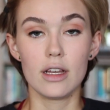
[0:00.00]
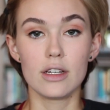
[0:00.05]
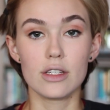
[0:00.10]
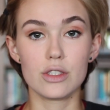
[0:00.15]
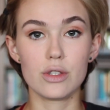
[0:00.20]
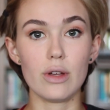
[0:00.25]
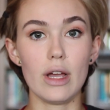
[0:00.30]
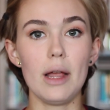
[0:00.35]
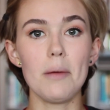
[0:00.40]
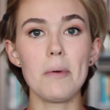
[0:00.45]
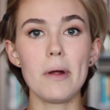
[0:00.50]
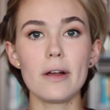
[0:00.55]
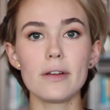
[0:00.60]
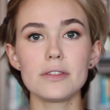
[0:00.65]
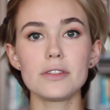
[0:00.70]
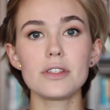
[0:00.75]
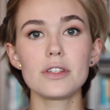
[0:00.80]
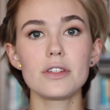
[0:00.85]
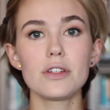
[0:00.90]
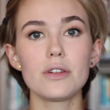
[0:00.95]
So
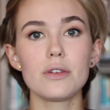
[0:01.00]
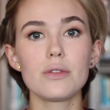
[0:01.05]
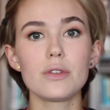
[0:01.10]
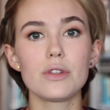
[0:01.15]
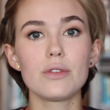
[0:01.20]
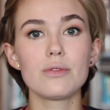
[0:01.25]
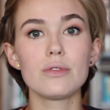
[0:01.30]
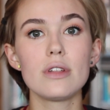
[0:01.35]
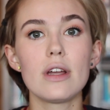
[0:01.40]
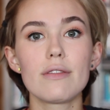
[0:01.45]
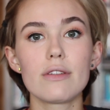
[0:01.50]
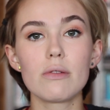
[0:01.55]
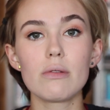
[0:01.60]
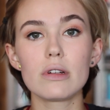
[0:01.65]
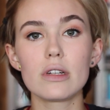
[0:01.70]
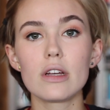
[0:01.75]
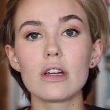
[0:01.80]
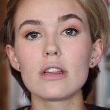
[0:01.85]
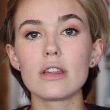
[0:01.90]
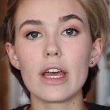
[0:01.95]
eyebrows, you know, you never
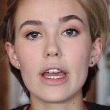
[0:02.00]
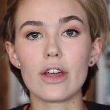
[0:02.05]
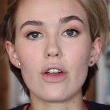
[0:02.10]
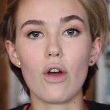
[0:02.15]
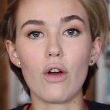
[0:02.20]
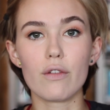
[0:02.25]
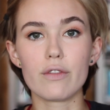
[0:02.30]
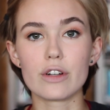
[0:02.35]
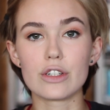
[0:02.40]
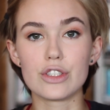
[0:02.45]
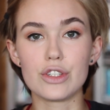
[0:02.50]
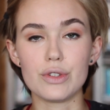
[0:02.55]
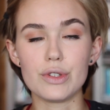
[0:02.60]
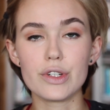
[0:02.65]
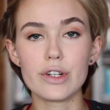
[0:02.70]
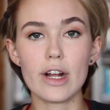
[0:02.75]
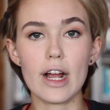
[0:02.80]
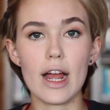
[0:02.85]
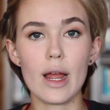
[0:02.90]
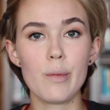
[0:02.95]
want to like overdo
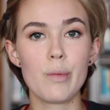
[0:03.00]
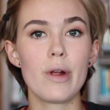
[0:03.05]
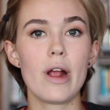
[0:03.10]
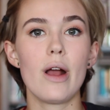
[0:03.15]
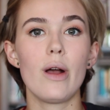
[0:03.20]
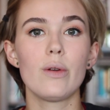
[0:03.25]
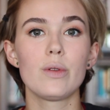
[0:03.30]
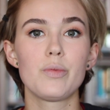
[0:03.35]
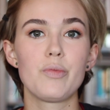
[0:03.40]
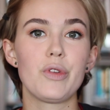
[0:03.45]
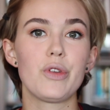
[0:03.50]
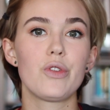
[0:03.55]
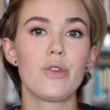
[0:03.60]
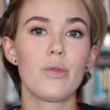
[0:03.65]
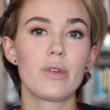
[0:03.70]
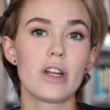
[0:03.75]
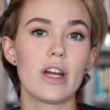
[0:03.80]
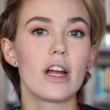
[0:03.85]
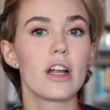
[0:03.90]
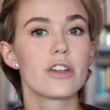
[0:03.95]
your eyebrows, but you
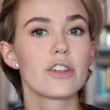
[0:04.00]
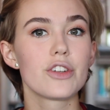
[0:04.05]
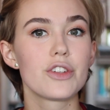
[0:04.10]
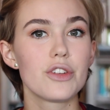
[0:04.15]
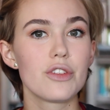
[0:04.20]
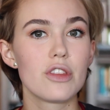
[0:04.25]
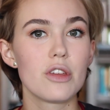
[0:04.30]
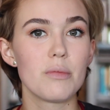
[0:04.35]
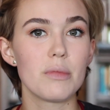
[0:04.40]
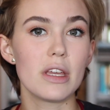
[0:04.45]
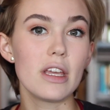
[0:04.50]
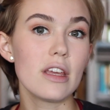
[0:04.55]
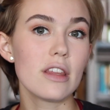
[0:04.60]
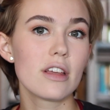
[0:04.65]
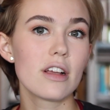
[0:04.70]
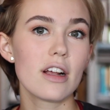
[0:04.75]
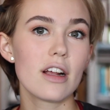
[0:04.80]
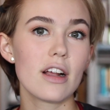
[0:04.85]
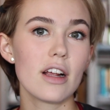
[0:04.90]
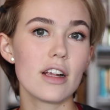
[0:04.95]
don't want to underdo them
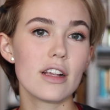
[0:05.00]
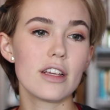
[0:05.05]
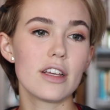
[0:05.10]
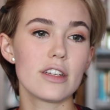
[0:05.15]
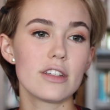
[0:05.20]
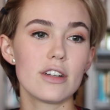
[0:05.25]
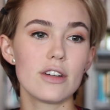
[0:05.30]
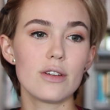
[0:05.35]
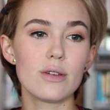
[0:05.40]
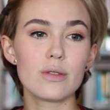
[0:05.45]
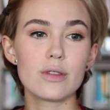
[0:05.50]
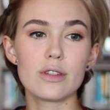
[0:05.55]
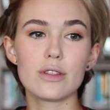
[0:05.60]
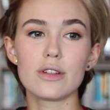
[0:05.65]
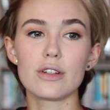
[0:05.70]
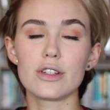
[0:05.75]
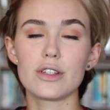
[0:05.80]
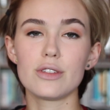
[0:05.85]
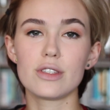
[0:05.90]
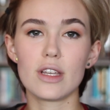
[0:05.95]
either. You know,
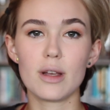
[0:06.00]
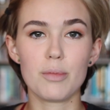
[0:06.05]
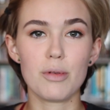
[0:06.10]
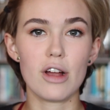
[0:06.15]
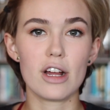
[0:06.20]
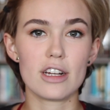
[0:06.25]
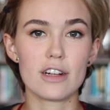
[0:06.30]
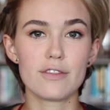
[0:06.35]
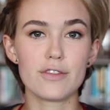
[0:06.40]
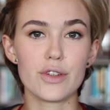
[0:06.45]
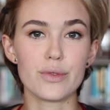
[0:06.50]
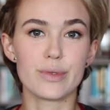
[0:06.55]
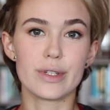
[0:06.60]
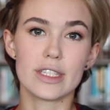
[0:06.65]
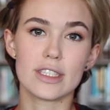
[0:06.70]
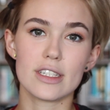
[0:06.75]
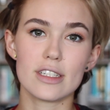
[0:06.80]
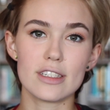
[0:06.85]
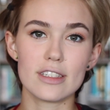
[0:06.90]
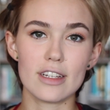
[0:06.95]
you're using product for a
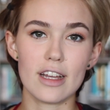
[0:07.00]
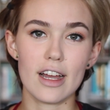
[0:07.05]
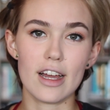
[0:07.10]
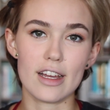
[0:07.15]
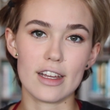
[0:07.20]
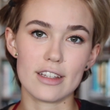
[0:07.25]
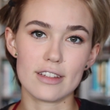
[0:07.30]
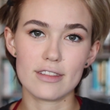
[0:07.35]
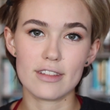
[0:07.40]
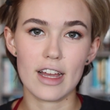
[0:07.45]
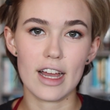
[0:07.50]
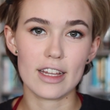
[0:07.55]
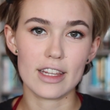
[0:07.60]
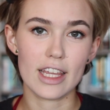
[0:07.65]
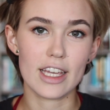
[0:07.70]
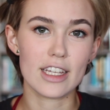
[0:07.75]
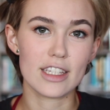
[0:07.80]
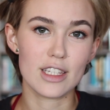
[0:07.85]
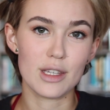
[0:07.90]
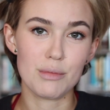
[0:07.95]
reason. I
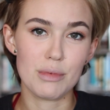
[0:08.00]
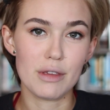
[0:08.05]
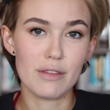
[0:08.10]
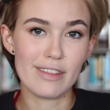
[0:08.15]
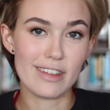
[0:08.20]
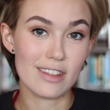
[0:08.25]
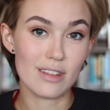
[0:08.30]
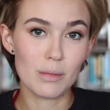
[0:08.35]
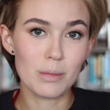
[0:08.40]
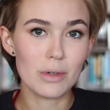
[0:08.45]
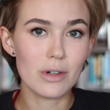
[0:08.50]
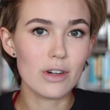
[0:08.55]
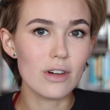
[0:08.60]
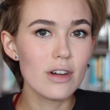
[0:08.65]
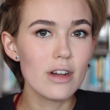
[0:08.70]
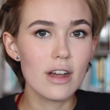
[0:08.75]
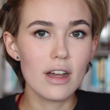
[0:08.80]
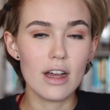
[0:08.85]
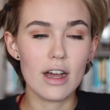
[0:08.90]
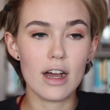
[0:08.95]
like it to be
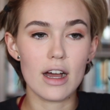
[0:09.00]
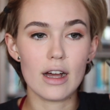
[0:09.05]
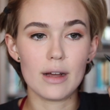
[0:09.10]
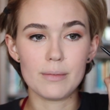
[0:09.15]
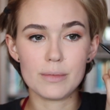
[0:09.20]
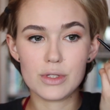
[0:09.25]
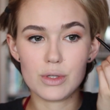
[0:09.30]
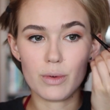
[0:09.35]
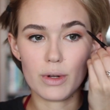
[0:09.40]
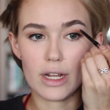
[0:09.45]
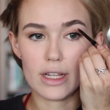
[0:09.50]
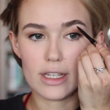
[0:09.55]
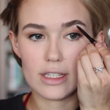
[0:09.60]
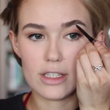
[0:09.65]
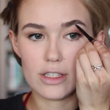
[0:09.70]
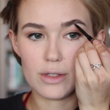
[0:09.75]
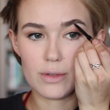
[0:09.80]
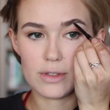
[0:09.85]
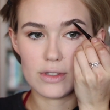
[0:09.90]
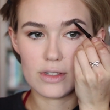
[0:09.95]
visible. So what I like
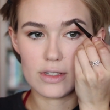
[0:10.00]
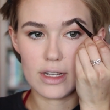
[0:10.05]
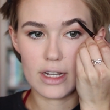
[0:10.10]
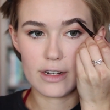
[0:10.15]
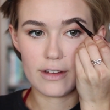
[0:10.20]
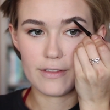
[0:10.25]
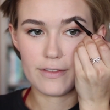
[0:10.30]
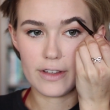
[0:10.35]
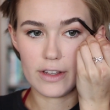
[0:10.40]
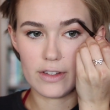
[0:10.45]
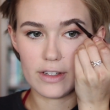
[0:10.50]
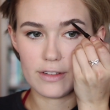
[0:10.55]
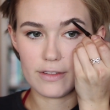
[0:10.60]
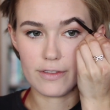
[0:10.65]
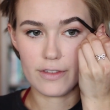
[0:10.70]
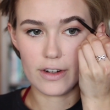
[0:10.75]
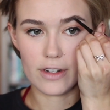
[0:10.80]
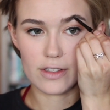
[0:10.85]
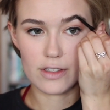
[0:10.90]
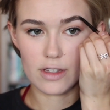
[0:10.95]
to do is just kind of fill in
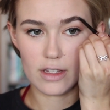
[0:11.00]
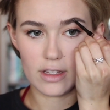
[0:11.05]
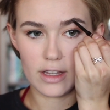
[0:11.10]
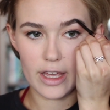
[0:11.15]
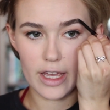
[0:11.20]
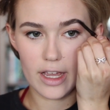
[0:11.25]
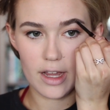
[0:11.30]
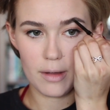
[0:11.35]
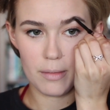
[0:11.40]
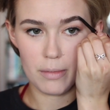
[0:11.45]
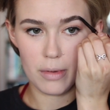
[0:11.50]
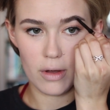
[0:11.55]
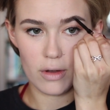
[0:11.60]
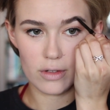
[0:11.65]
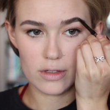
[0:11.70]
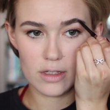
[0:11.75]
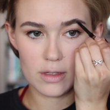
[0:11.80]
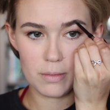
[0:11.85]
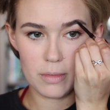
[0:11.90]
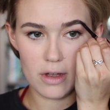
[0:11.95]
first the like
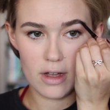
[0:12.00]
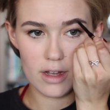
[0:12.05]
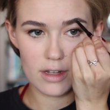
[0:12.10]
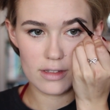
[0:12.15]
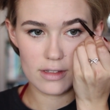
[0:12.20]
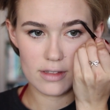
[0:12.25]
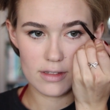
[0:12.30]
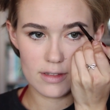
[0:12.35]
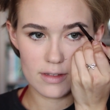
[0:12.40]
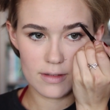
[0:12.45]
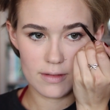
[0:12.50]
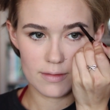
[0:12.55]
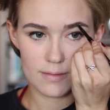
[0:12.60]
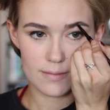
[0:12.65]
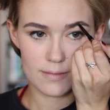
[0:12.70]
bald spots.